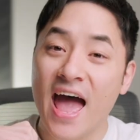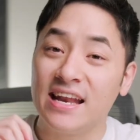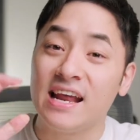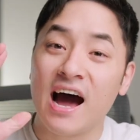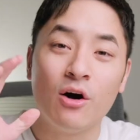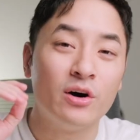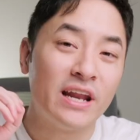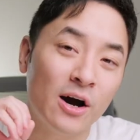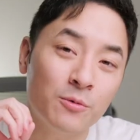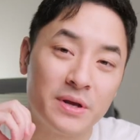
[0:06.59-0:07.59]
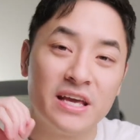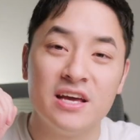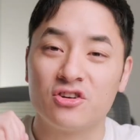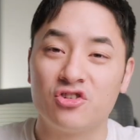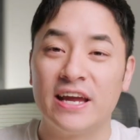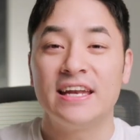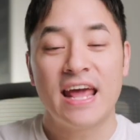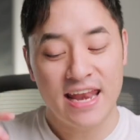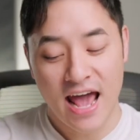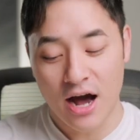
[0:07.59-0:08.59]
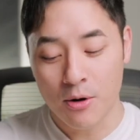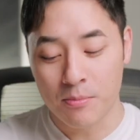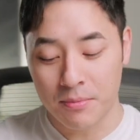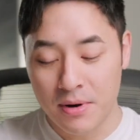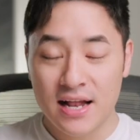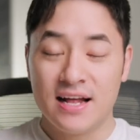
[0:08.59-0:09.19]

and how it helped me create an album